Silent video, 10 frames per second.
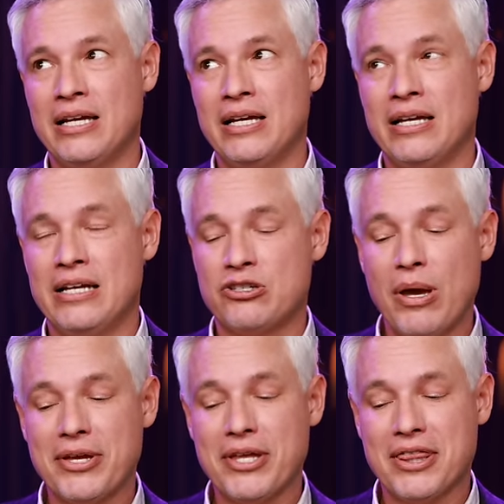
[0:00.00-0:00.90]
So
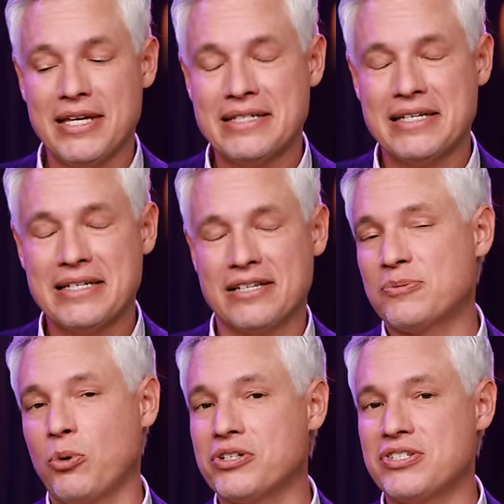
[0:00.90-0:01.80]
maybe this is a
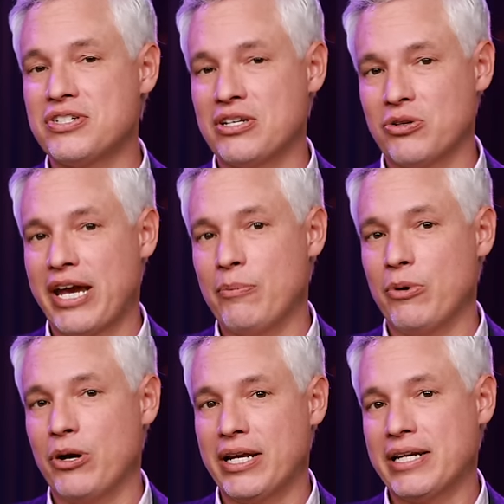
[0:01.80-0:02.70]
sports centric
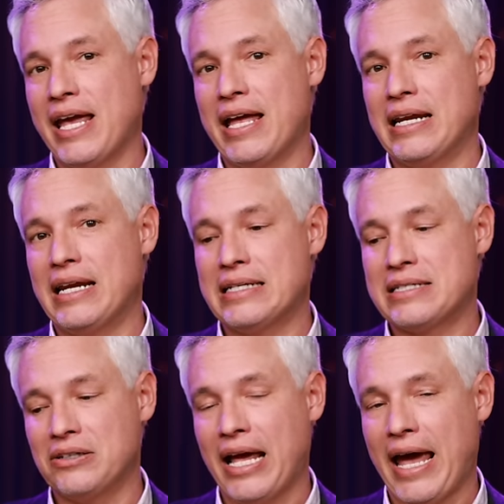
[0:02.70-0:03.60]
camera and Canon
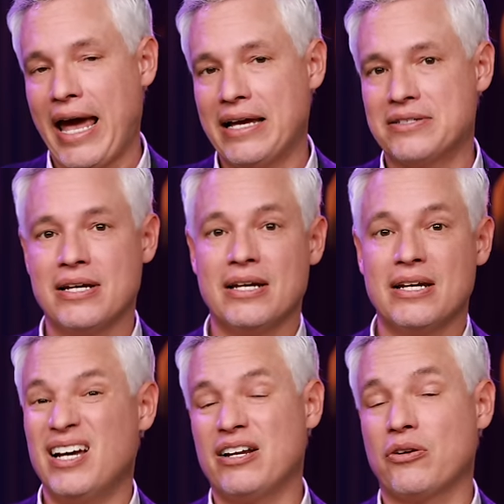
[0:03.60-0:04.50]
still has
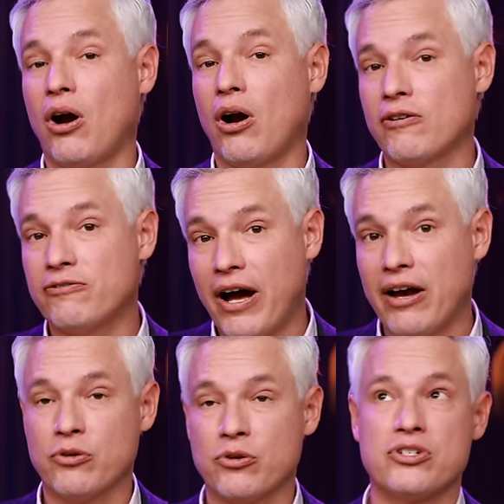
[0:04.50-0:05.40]
another
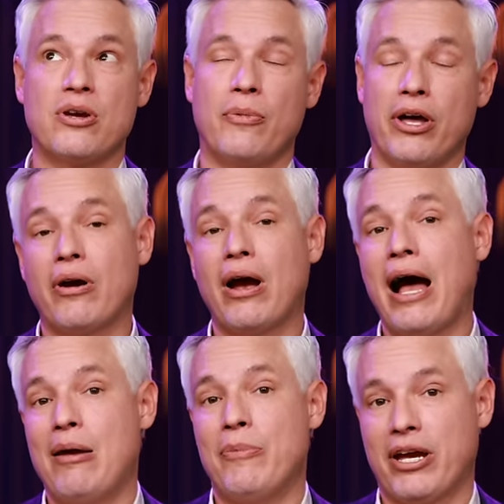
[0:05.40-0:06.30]
R5 or some other
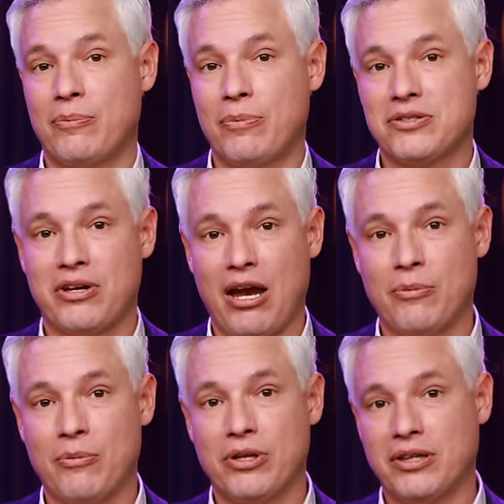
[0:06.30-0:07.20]
high megapixel camera
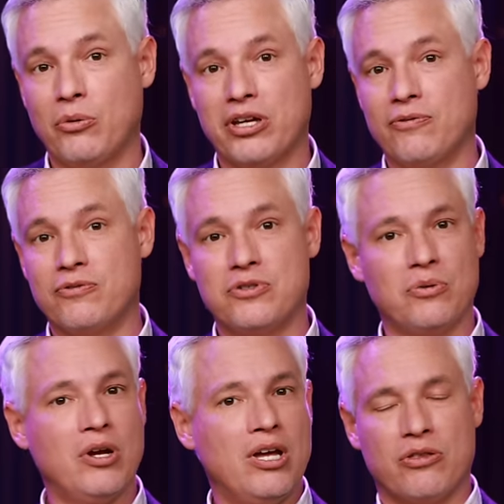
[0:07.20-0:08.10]
that they will give to
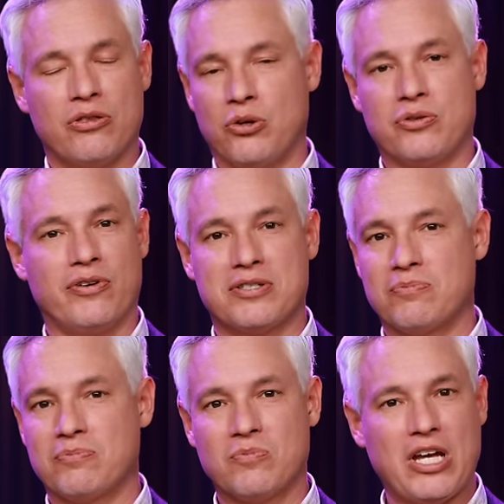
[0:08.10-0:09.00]
those of us
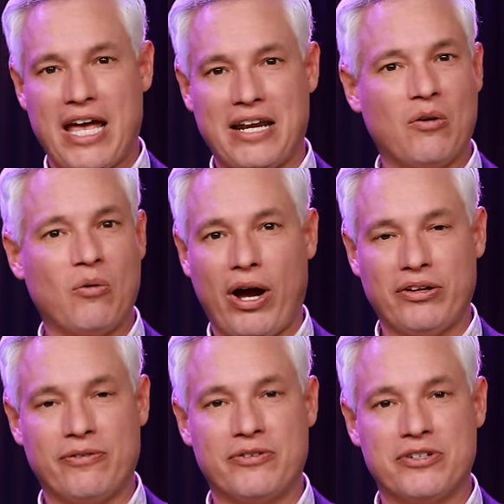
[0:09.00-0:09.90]
Canon
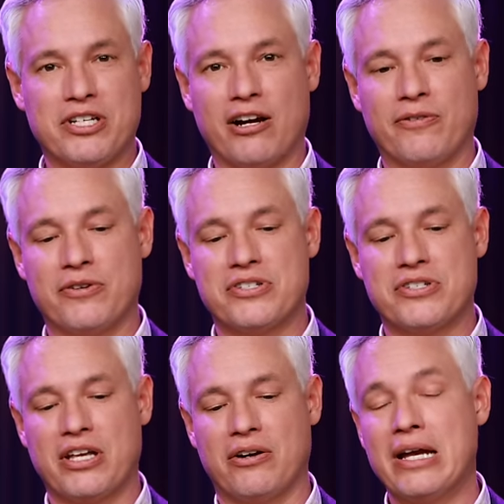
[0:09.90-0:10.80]
wildlife photographers
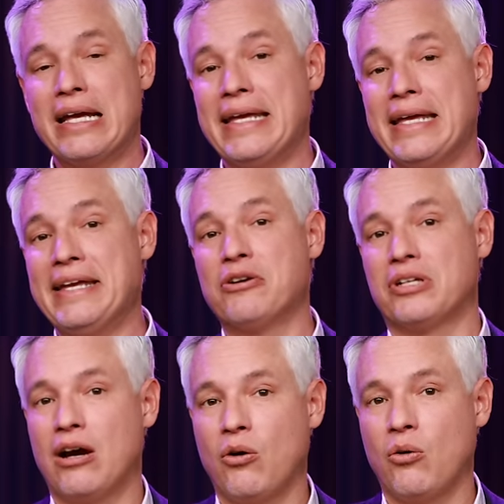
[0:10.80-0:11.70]
that are
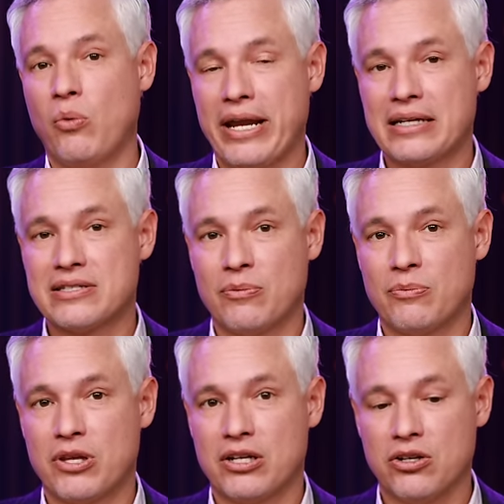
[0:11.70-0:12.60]
eagerly awaiting
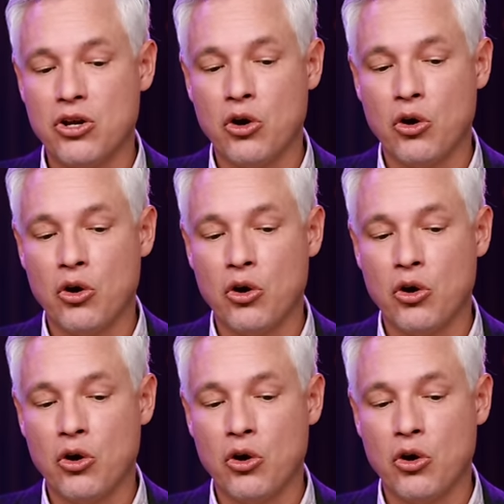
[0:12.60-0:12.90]
something new.